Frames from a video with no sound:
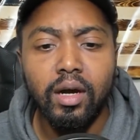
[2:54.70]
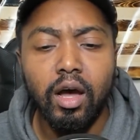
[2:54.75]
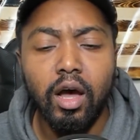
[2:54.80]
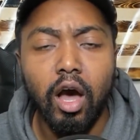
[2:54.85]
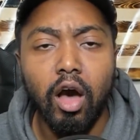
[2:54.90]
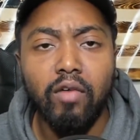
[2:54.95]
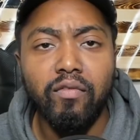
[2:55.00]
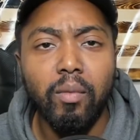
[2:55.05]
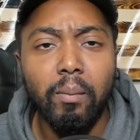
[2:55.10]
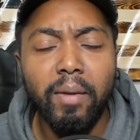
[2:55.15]

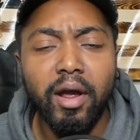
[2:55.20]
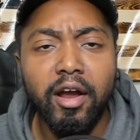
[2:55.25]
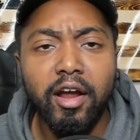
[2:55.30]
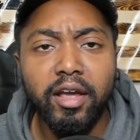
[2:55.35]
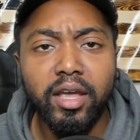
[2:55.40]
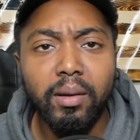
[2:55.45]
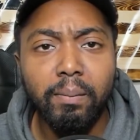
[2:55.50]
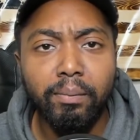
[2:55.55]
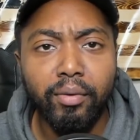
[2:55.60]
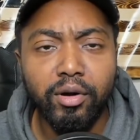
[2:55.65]
of
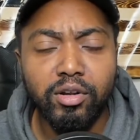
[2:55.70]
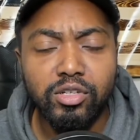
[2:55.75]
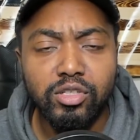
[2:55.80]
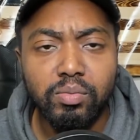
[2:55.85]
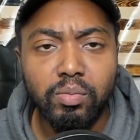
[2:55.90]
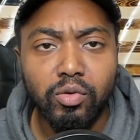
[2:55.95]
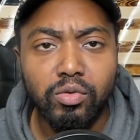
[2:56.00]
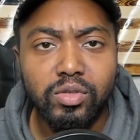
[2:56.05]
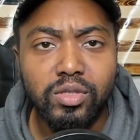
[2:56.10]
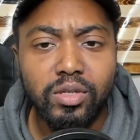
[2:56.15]
American
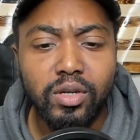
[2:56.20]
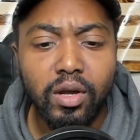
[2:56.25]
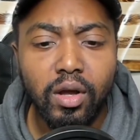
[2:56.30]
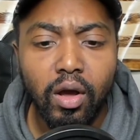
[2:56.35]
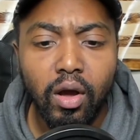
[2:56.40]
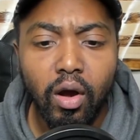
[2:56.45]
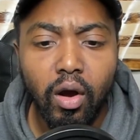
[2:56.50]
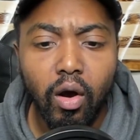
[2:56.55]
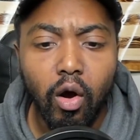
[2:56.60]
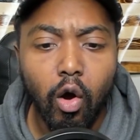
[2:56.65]
principles
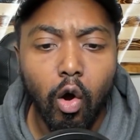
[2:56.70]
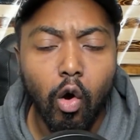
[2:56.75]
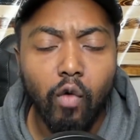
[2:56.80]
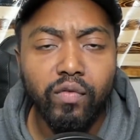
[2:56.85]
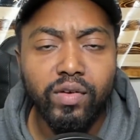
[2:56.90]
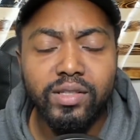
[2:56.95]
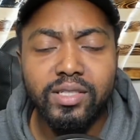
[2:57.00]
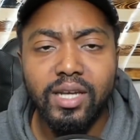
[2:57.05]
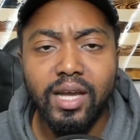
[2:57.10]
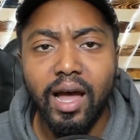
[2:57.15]

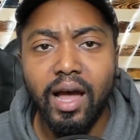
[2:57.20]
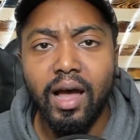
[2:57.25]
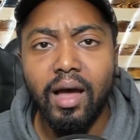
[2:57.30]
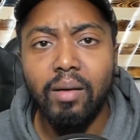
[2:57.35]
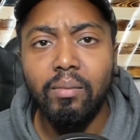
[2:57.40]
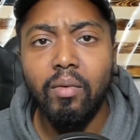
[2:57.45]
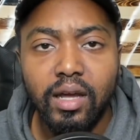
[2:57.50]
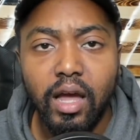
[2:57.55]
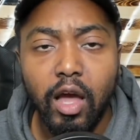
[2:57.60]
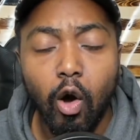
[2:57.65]
over
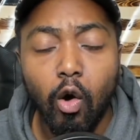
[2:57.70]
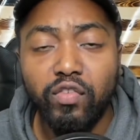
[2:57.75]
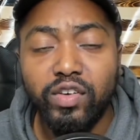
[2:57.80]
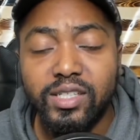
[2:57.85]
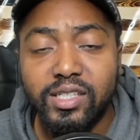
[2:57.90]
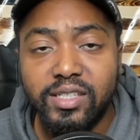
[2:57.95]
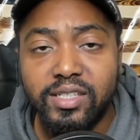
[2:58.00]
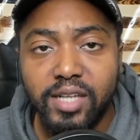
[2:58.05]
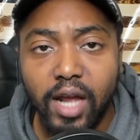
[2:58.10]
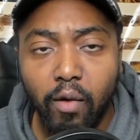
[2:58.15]
time, over
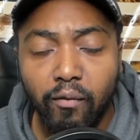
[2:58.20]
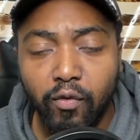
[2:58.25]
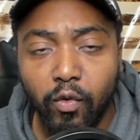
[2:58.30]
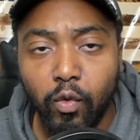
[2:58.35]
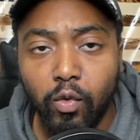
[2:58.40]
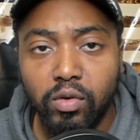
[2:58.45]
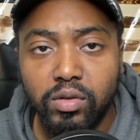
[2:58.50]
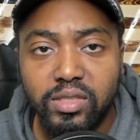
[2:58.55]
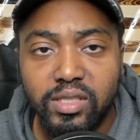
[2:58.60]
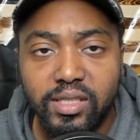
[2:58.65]

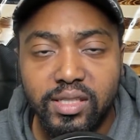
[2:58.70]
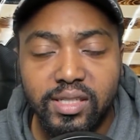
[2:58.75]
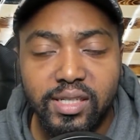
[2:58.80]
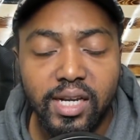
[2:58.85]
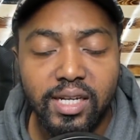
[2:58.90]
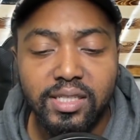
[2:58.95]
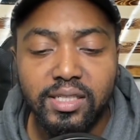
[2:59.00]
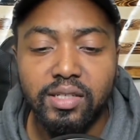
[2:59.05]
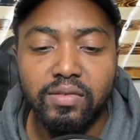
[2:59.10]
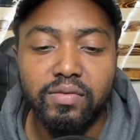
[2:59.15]
several
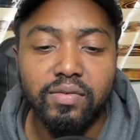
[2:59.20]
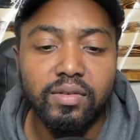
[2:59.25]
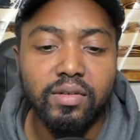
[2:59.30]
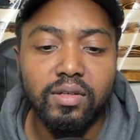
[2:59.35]
successive